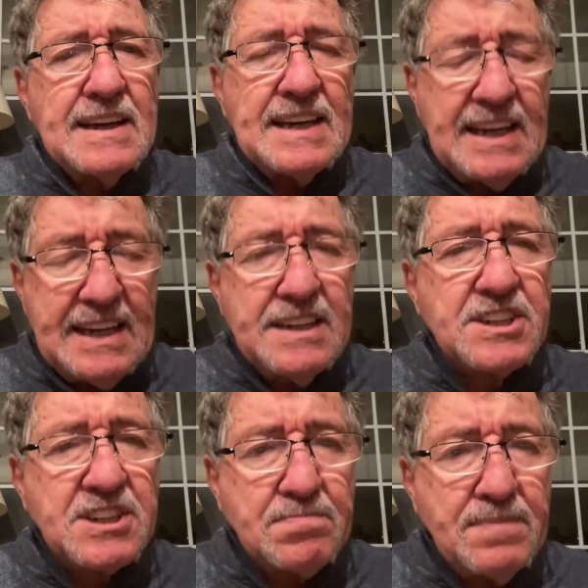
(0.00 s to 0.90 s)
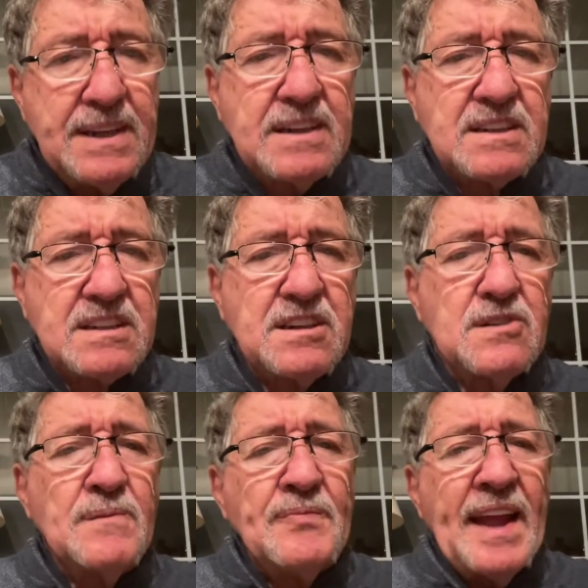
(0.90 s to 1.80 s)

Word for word: he speaks to